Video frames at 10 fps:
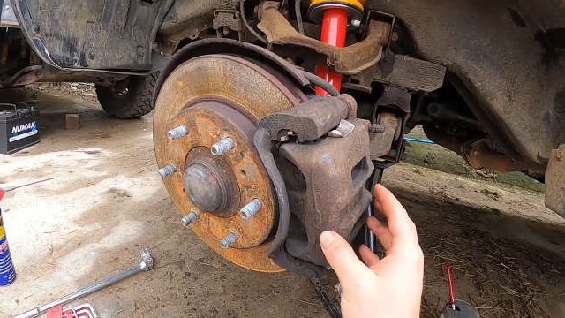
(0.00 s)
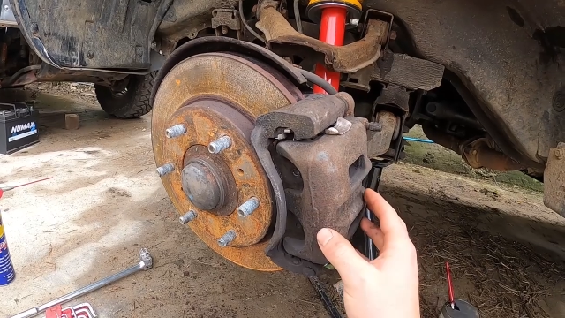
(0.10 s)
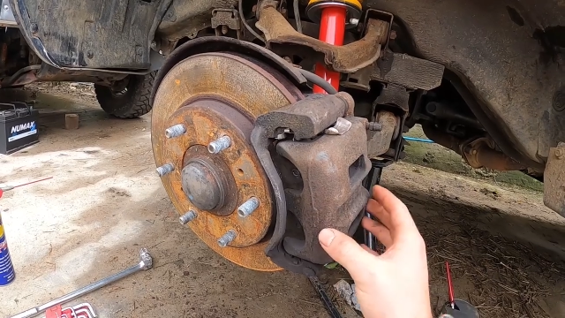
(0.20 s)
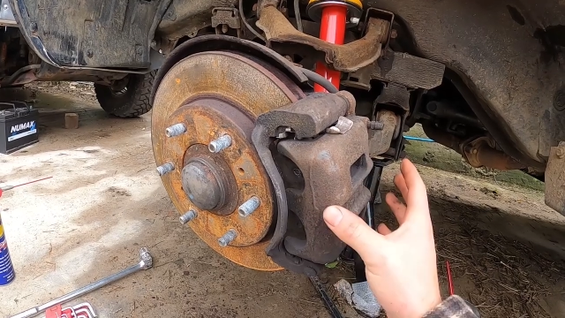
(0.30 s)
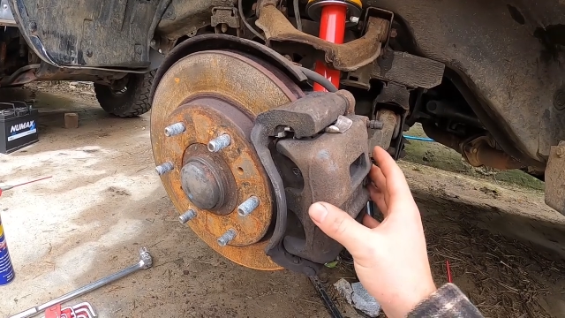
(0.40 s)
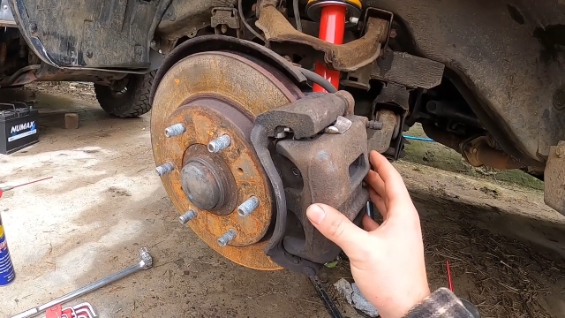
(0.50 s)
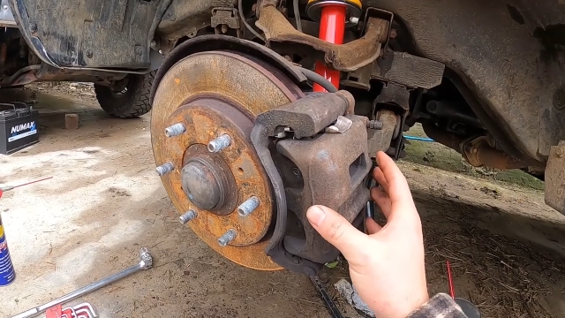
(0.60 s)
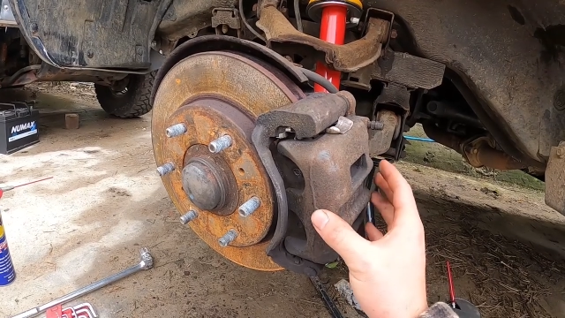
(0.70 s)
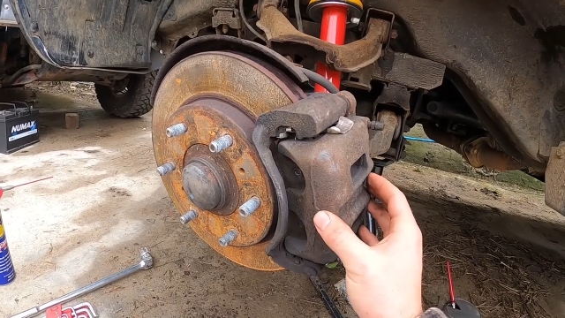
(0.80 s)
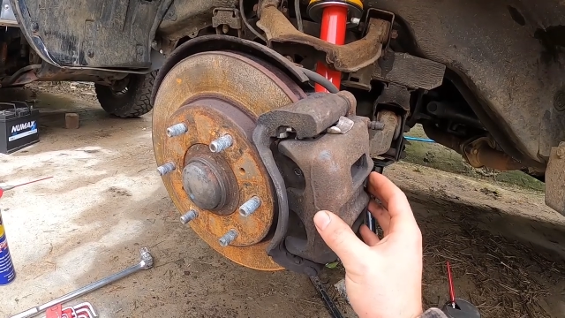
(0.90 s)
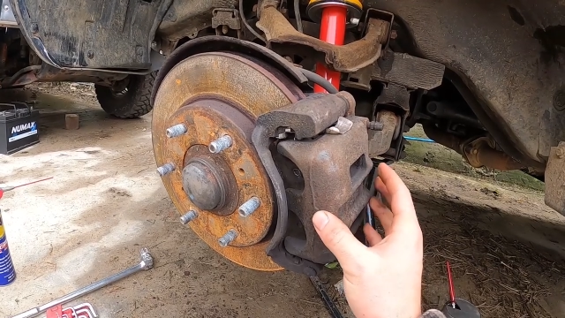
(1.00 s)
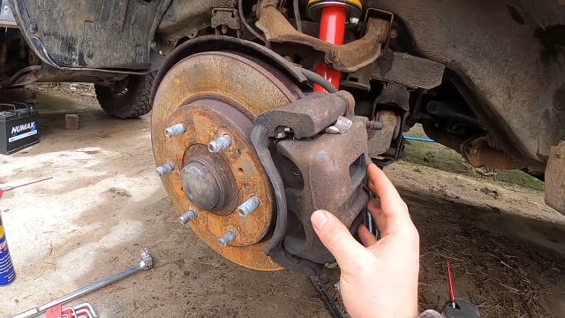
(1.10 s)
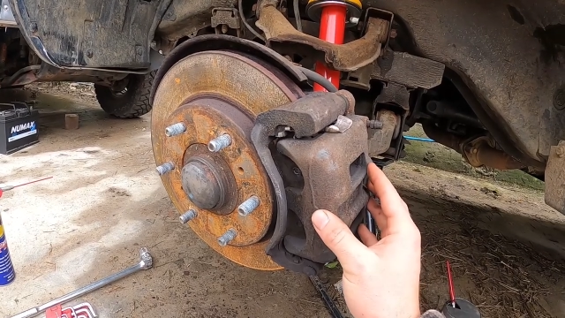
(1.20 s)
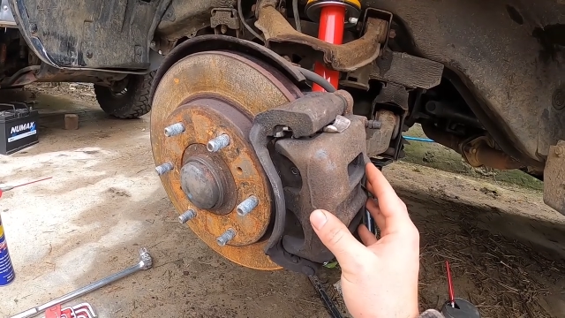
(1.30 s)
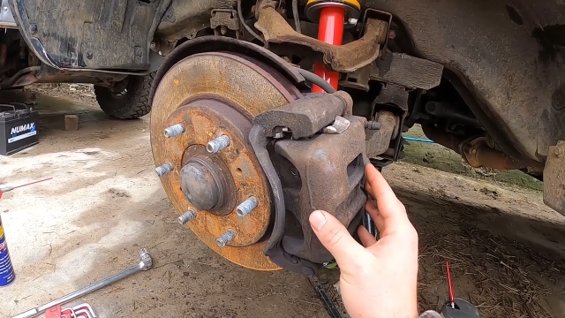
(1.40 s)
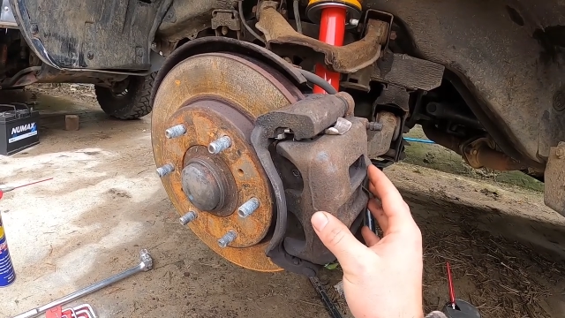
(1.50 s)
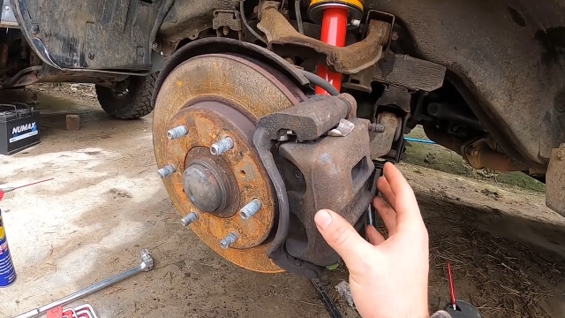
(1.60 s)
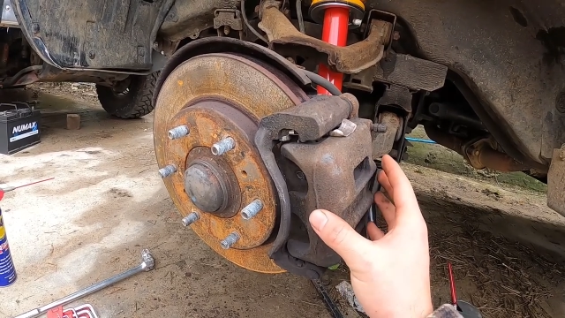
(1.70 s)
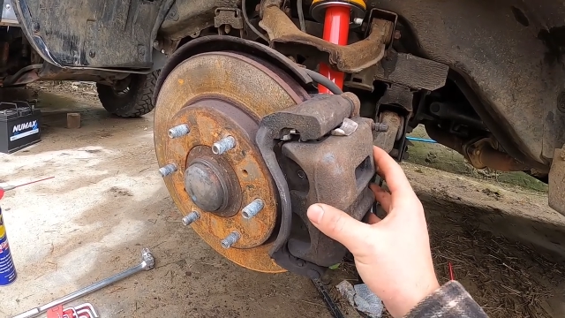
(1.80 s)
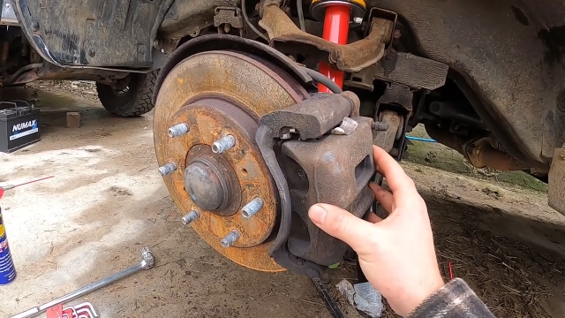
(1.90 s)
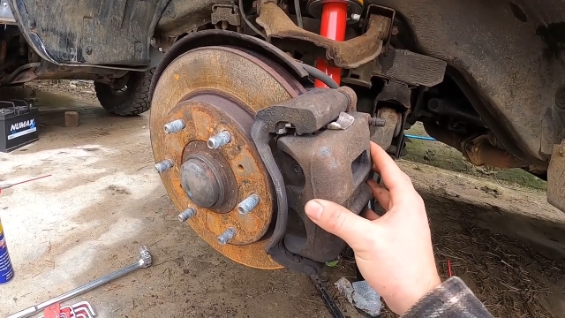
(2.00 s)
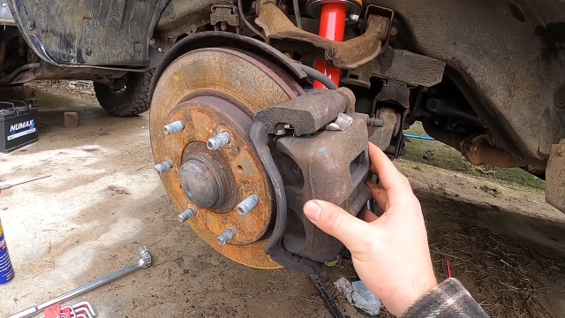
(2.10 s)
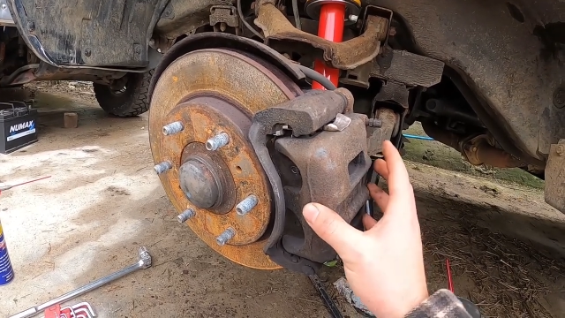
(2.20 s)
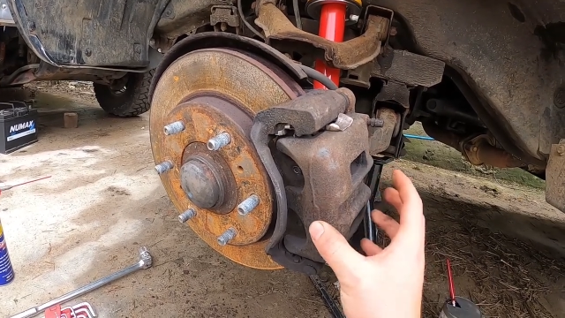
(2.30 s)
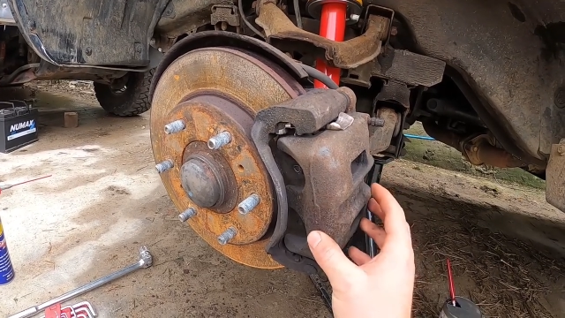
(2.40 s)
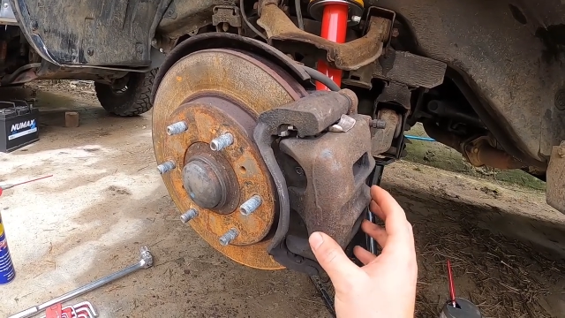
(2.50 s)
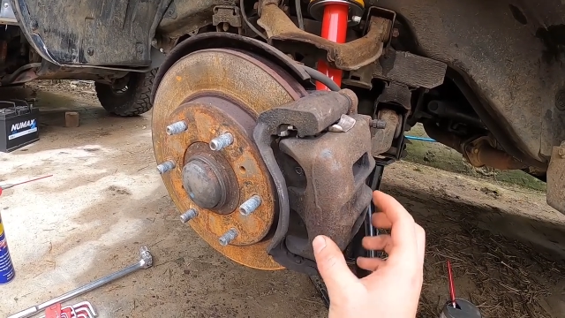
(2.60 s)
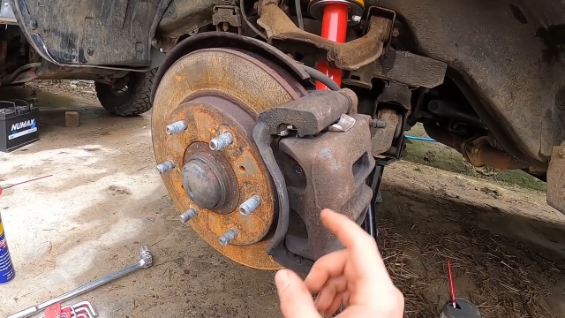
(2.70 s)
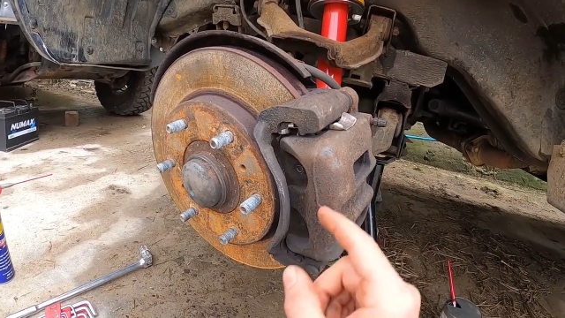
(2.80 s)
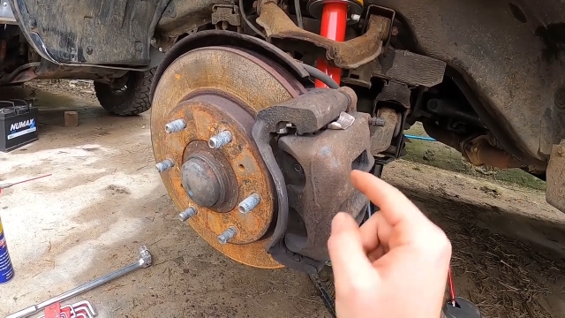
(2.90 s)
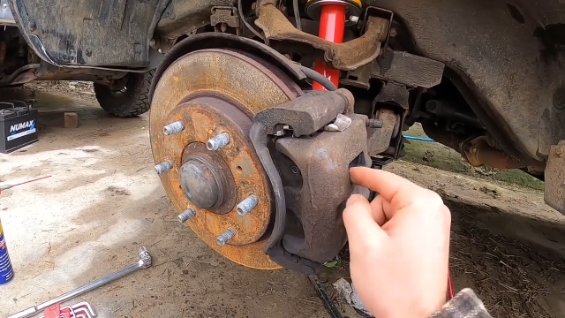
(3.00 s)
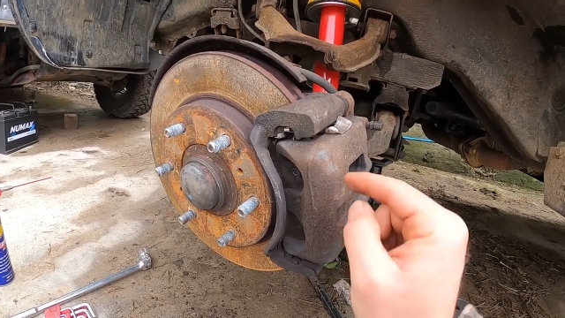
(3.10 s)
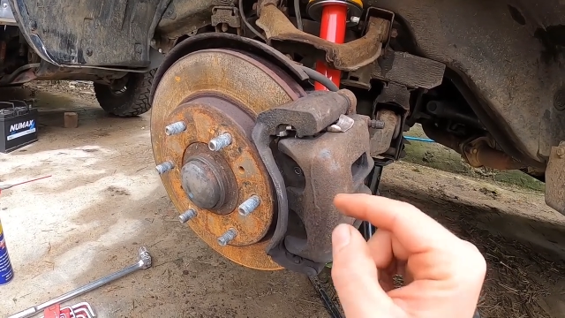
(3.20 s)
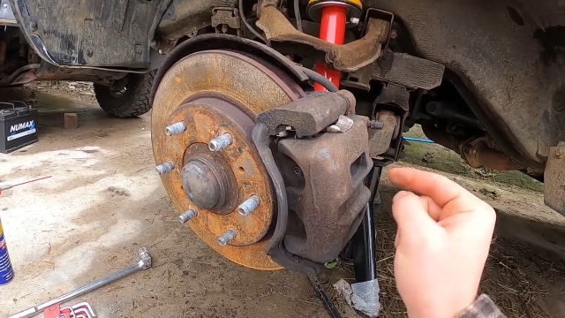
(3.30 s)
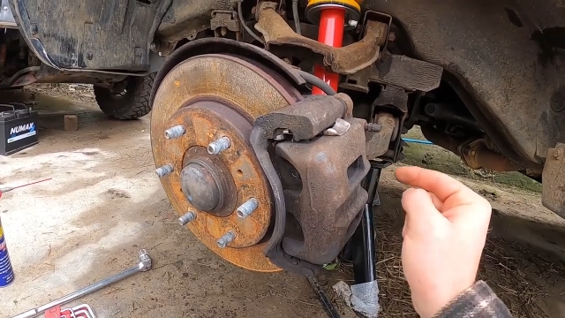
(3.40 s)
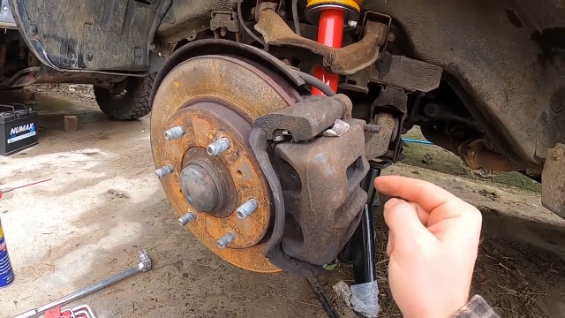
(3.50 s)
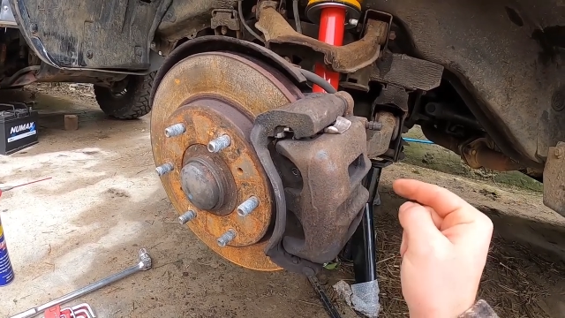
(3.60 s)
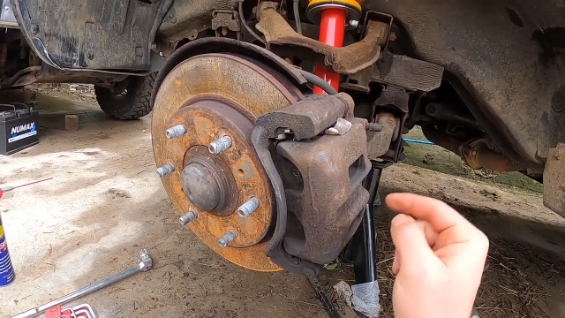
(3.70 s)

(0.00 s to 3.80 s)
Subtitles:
(no speaker visible)